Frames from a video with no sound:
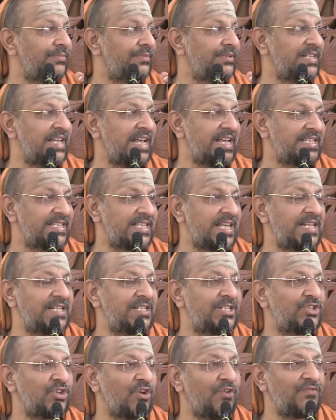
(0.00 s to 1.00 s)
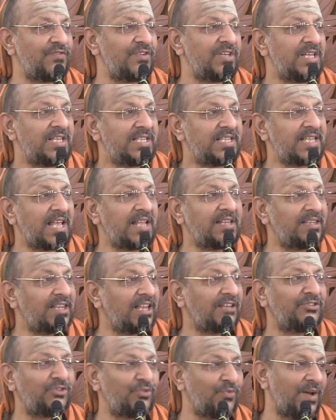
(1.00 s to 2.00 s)
the essence of
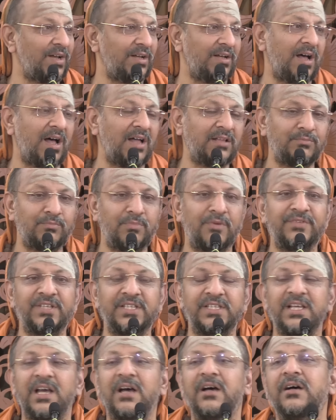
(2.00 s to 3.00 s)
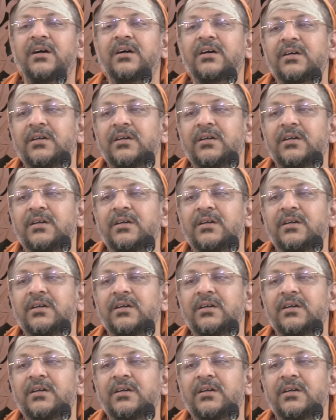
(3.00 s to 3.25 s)
sattattva, atmavidya,